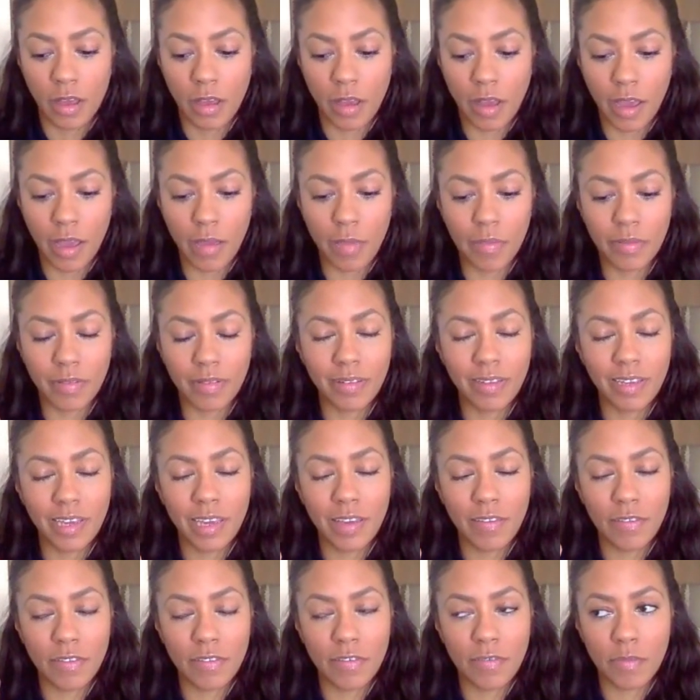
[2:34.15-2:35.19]
I
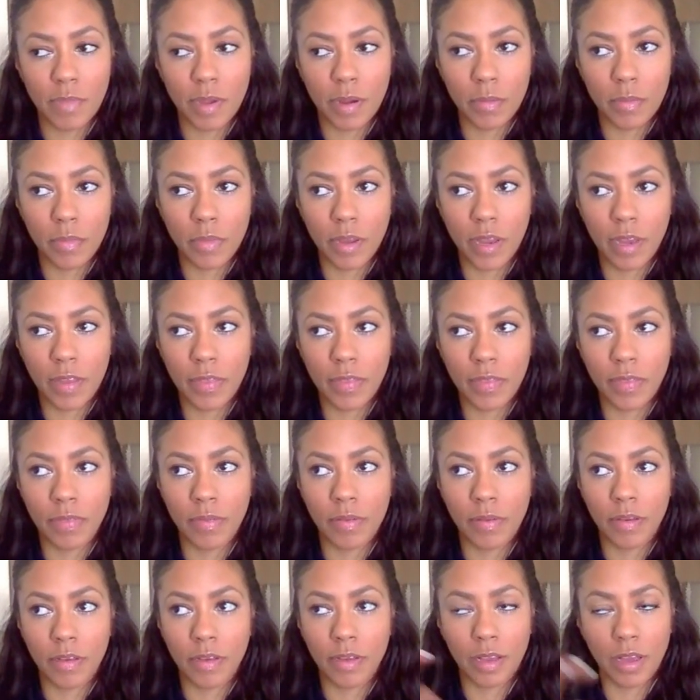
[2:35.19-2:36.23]
believe,
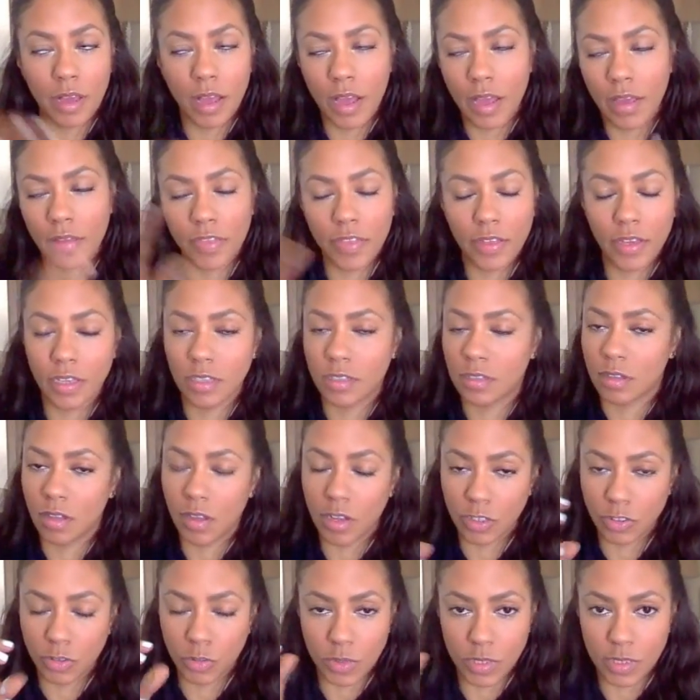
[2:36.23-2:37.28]
I think it's
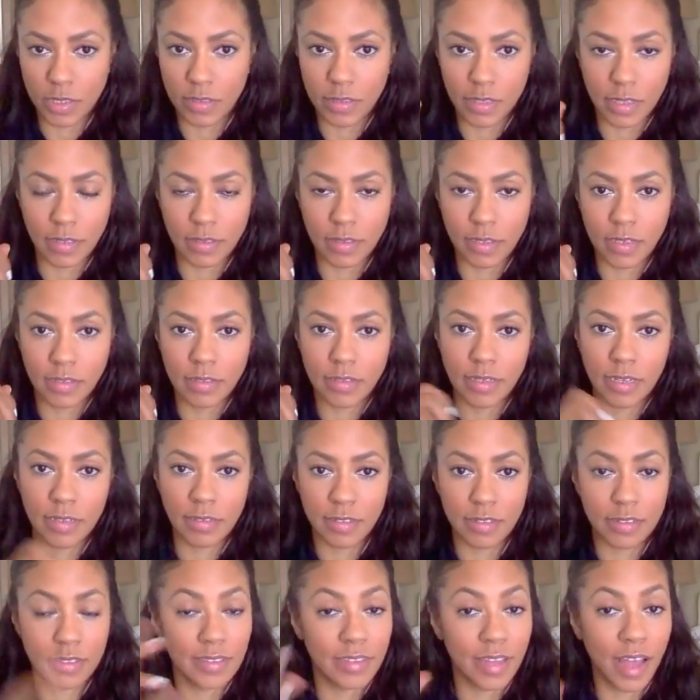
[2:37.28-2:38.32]
line 26 that says
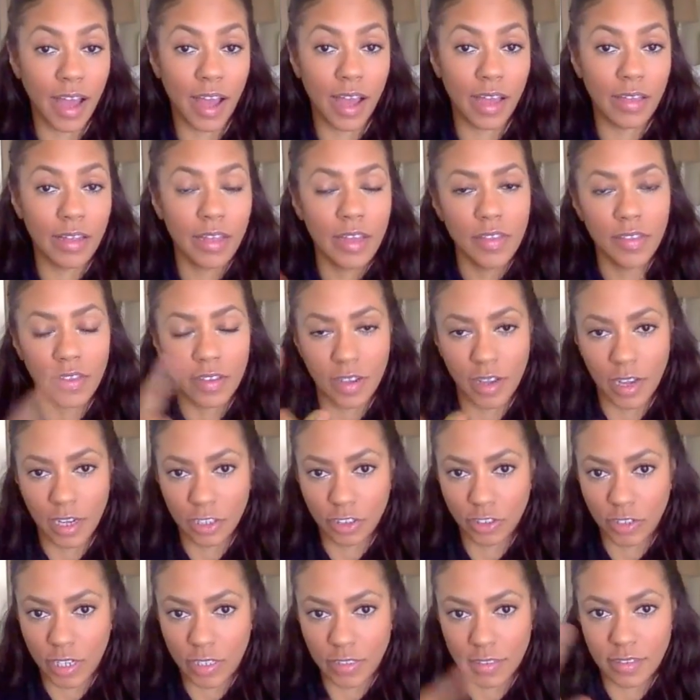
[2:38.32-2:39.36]
it's not, the
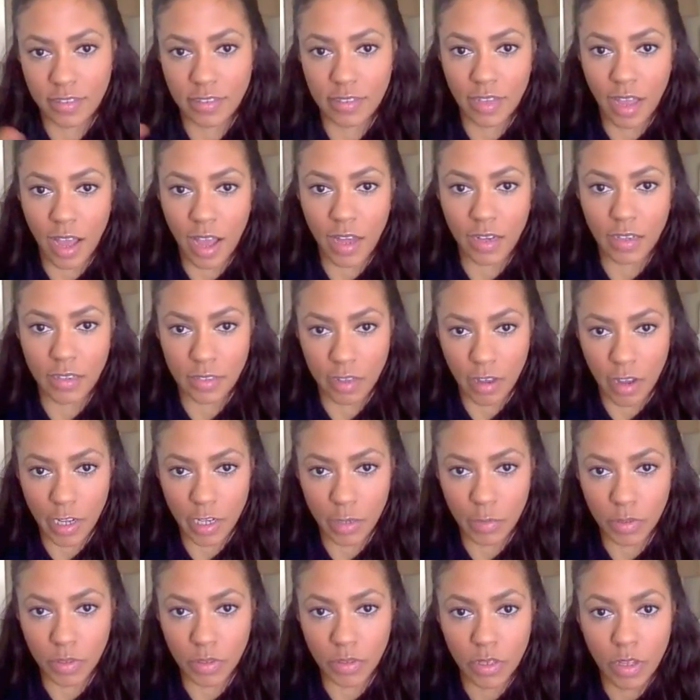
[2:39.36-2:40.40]
contract is not
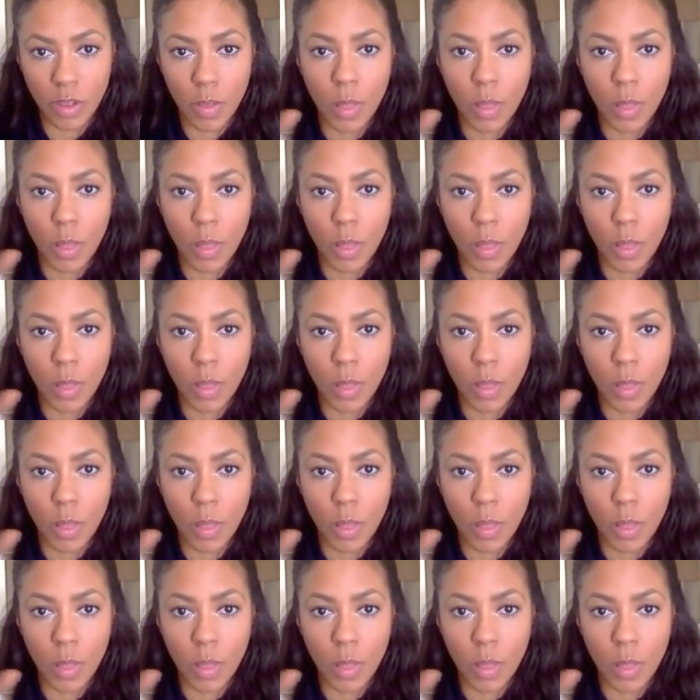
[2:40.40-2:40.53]
assignable.